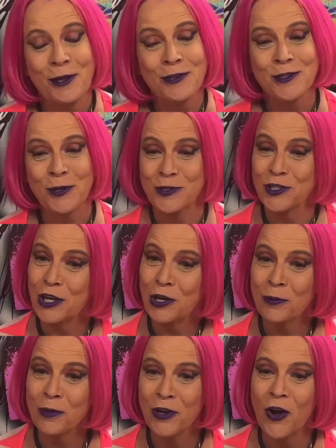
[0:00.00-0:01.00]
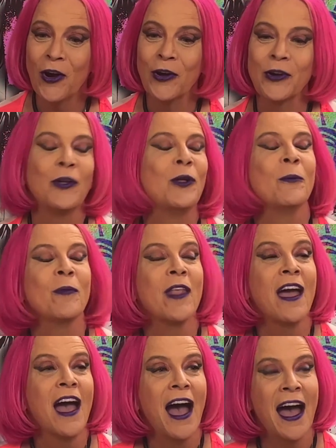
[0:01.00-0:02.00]
So Chair McCardle
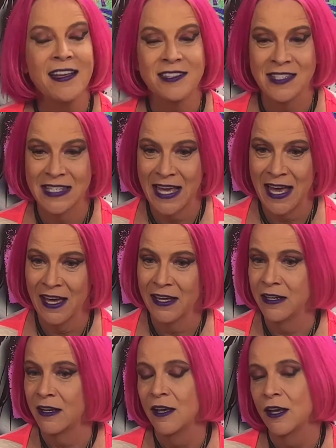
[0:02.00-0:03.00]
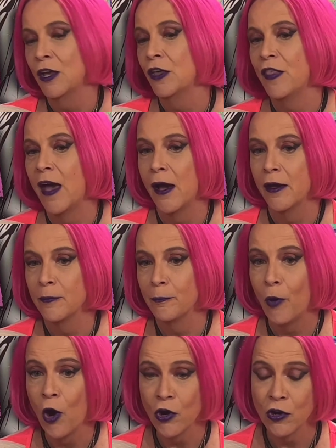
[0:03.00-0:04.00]
had said
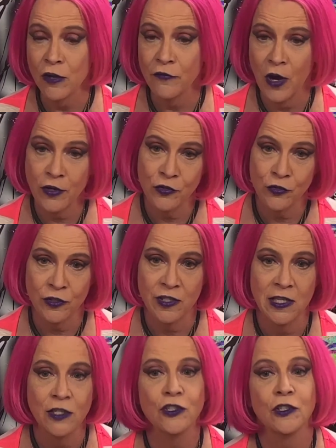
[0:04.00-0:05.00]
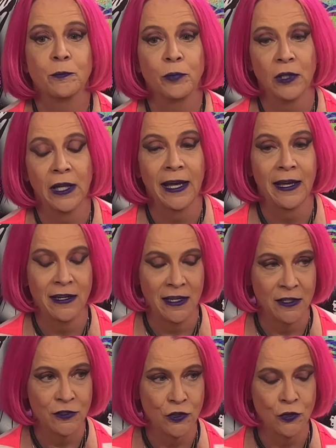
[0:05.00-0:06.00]
that part of our strategic plan
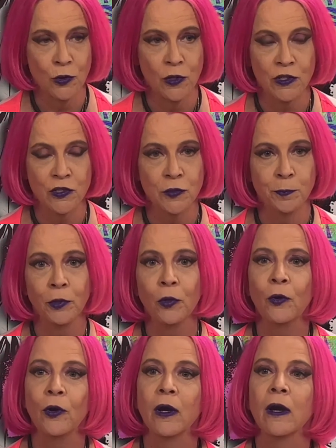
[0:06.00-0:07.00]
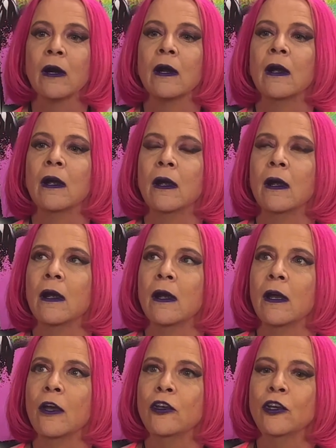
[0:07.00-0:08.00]
is to explore,
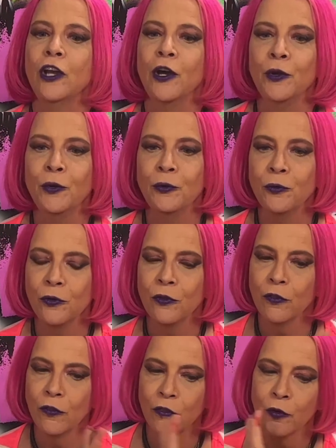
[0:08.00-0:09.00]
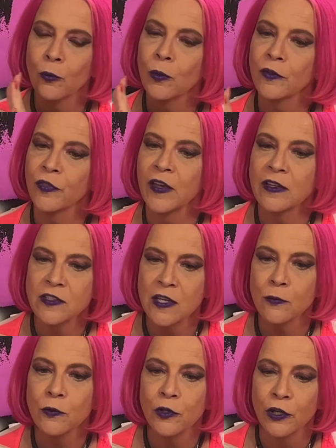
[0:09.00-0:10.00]
you know, there were things
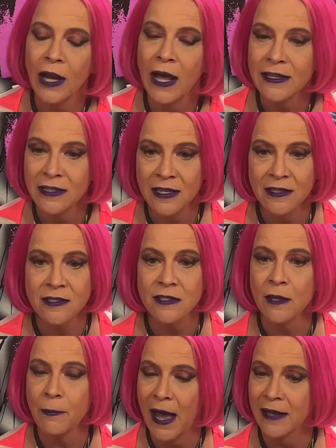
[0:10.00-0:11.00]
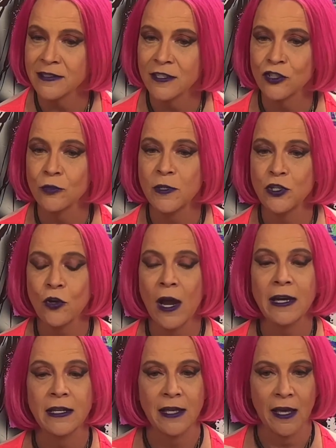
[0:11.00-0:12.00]
that were good ideas in the past that should be
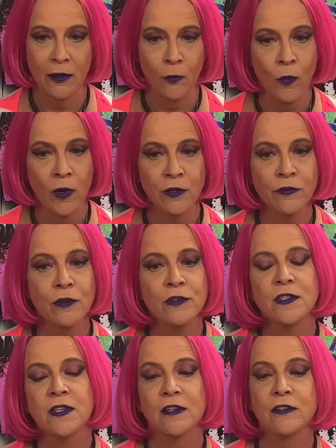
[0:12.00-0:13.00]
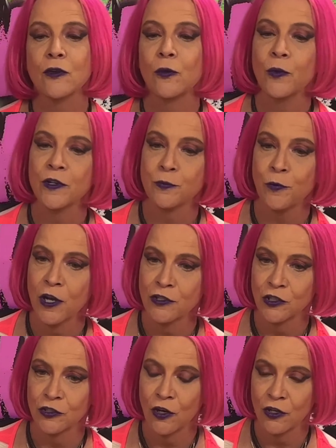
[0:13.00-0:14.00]
tried again. And one of those things was
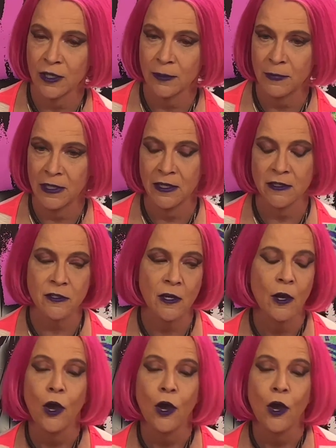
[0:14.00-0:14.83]
Project Archimedes.